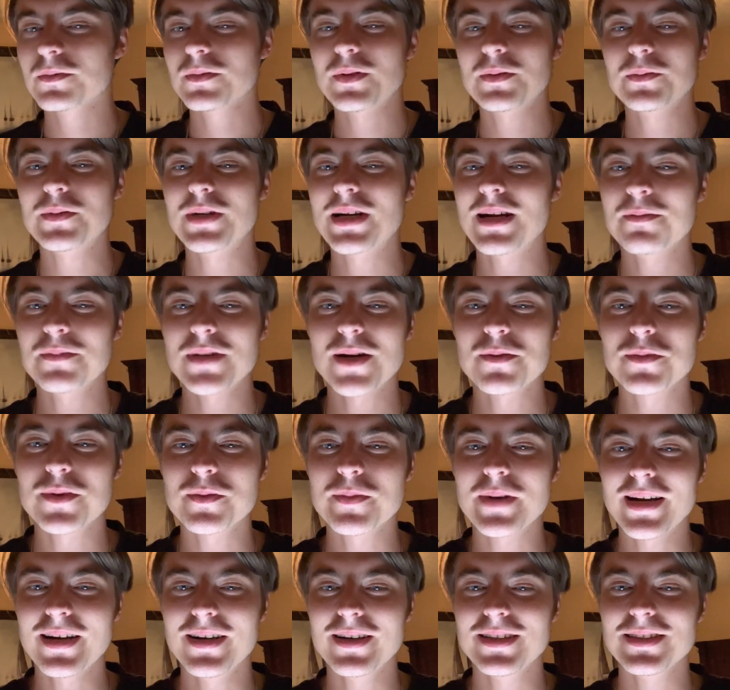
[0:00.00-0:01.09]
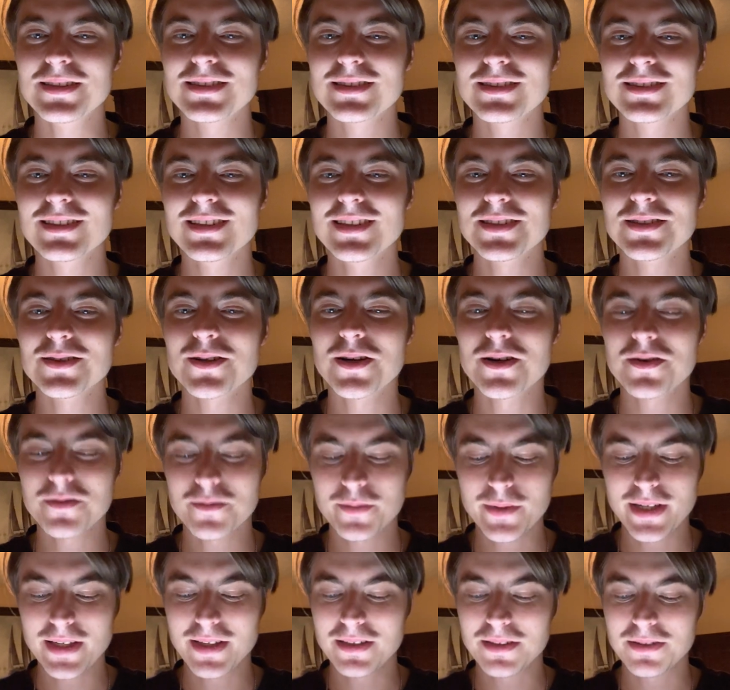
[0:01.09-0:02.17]
when I'm not prepared, it's hard for
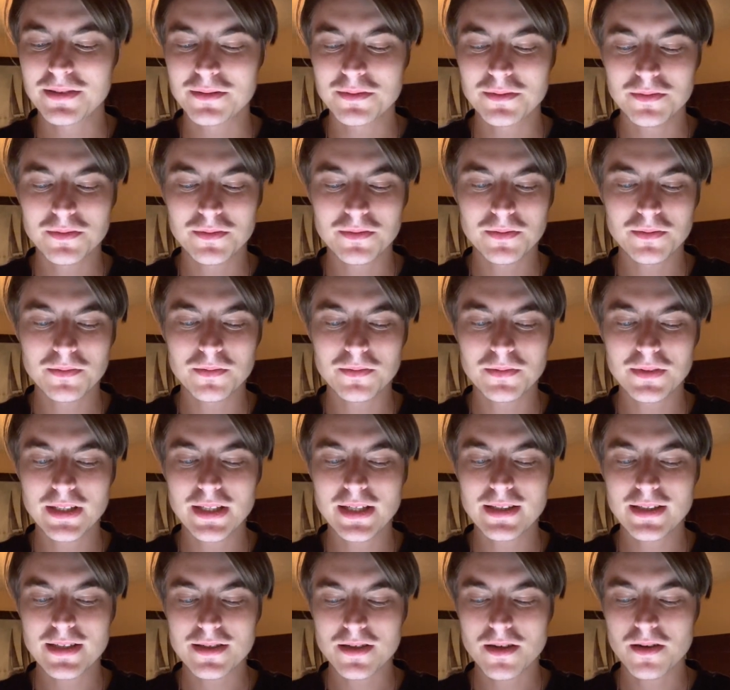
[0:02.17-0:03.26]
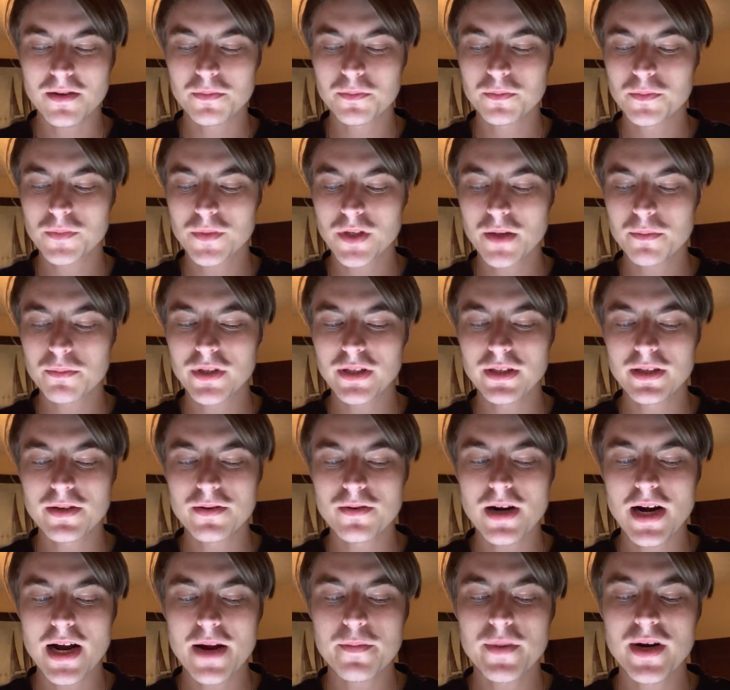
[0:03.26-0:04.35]
me to get this completely
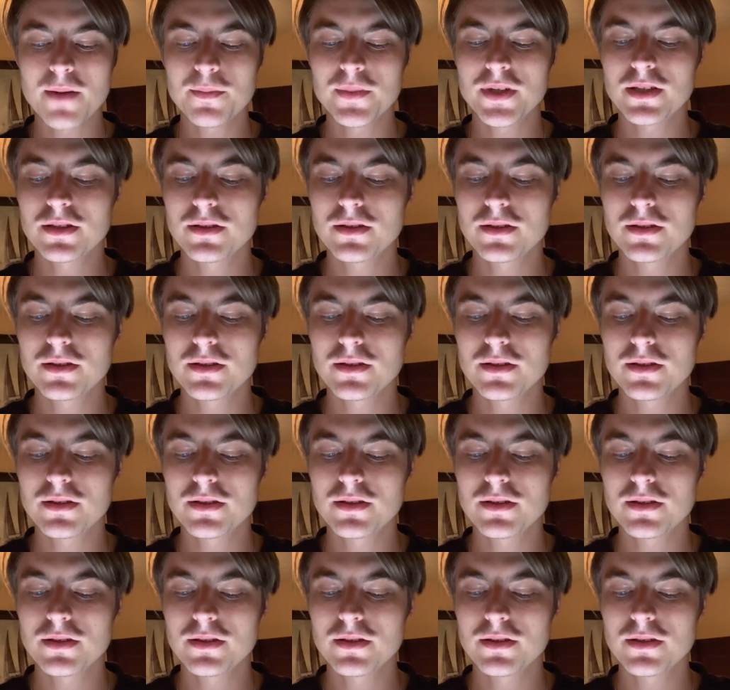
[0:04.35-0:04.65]
right, but I'm